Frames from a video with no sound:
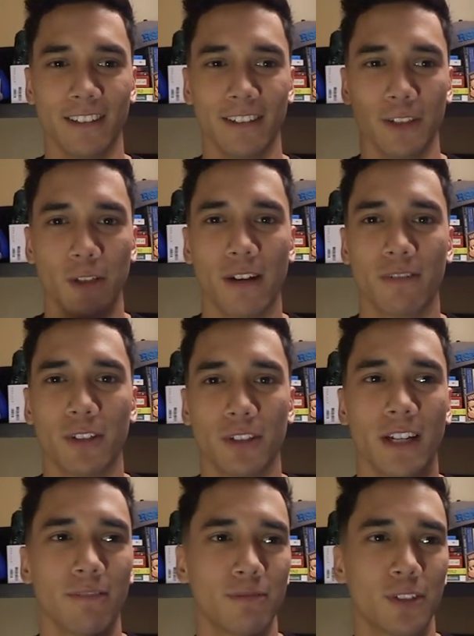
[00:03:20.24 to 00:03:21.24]
you
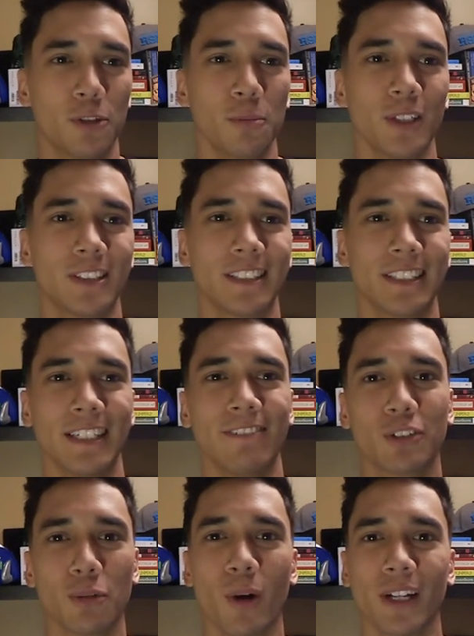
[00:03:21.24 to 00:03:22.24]
have too much to give
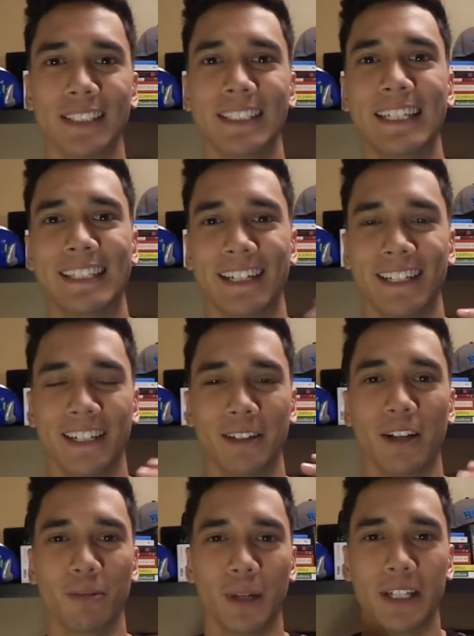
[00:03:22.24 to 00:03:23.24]
to want to take that in
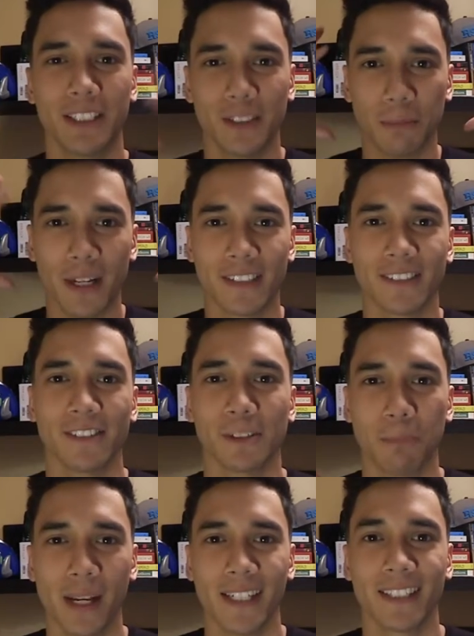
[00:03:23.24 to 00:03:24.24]
and waste your mental
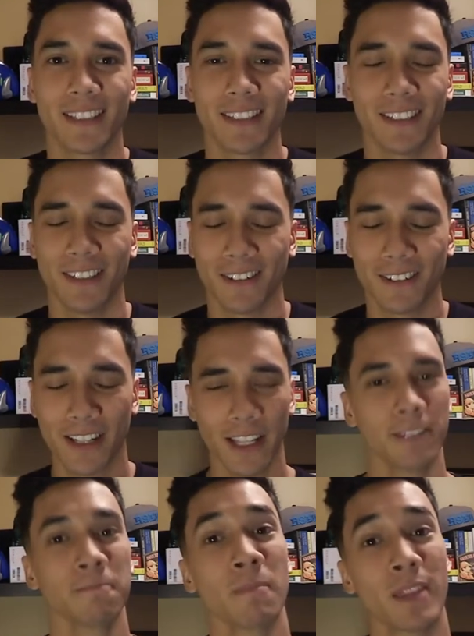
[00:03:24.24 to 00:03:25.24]
space, you know?
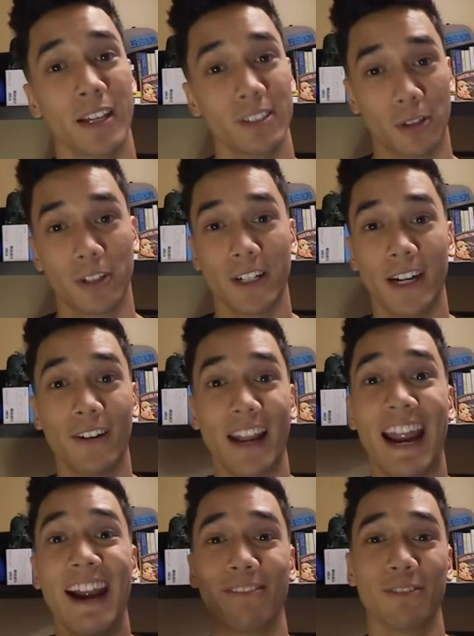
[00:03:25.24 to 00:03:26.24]
So cut it out
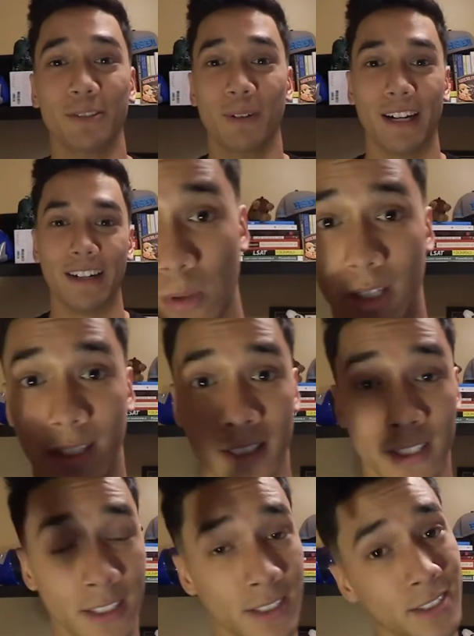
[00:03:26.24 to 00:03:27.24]
everywhere. 1,
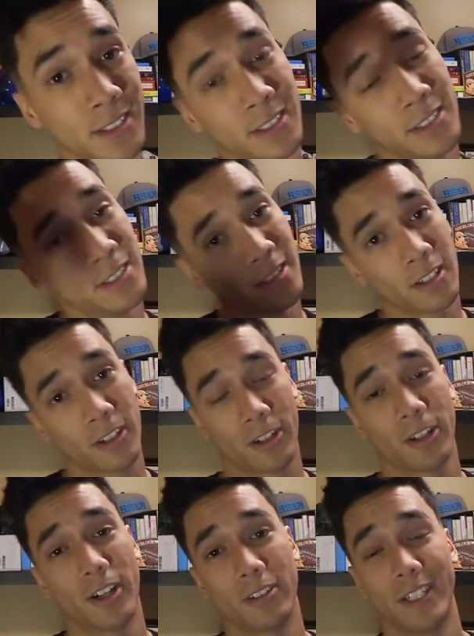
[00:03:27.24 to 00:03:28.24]

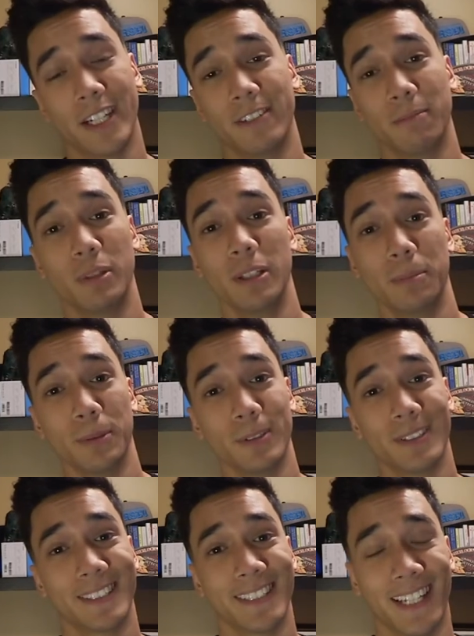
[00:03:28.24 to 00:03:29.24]
cut out negative
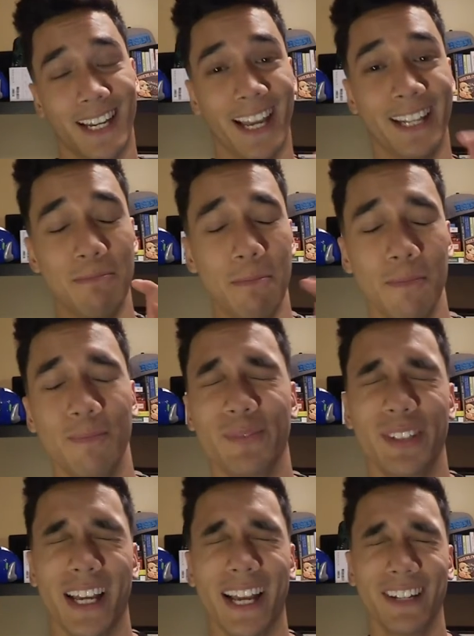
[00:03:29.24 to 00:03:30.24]
people, and
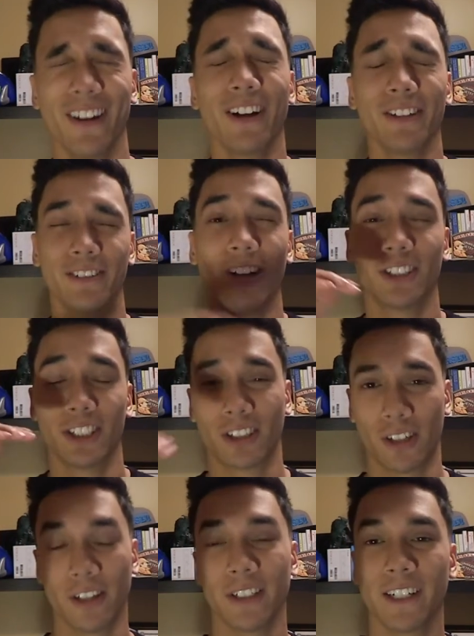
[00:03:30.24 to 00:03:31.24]
not just
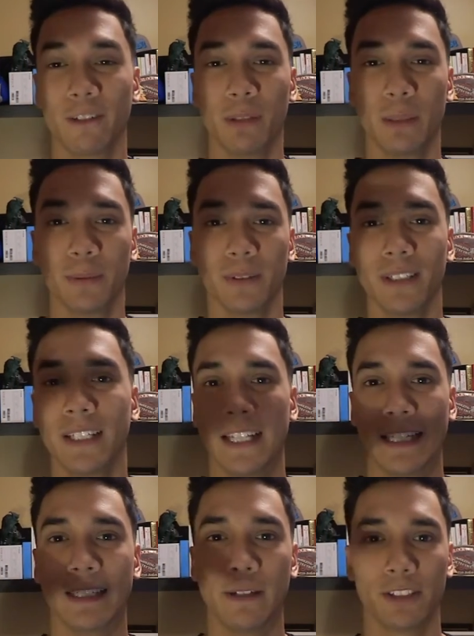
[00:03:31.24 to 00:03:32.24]
cut out negative people,
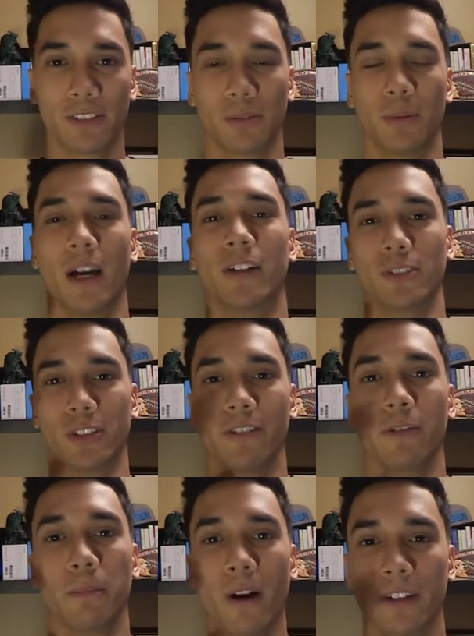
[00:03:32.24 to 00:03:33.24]
surround yourself
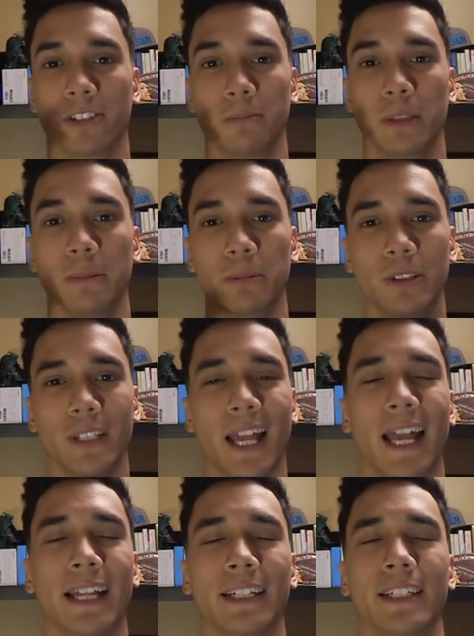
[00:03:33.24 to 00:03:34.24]
with positive people,
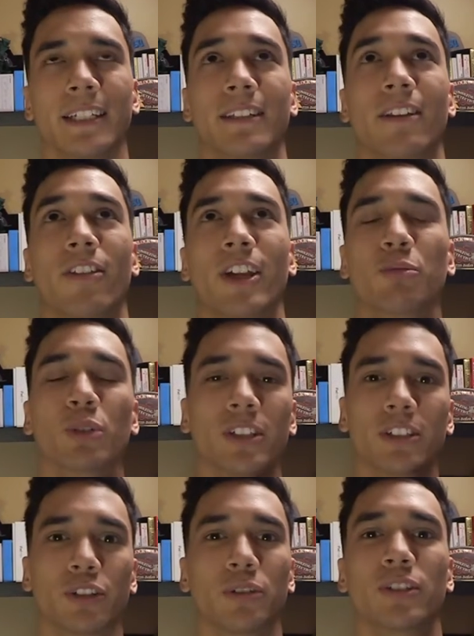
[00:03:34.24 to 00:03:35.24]
and they will
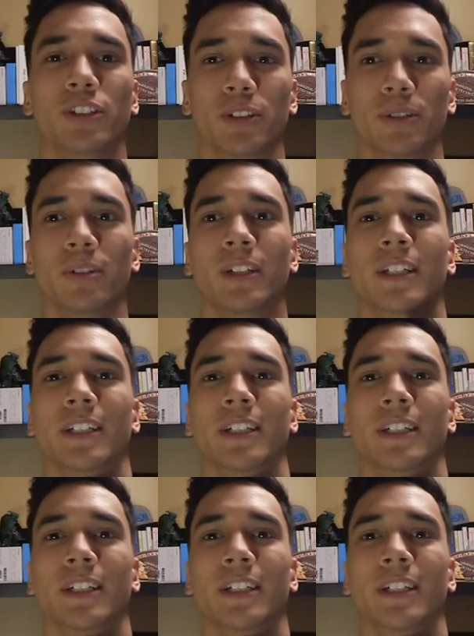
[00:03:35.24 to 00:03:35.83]
encourage you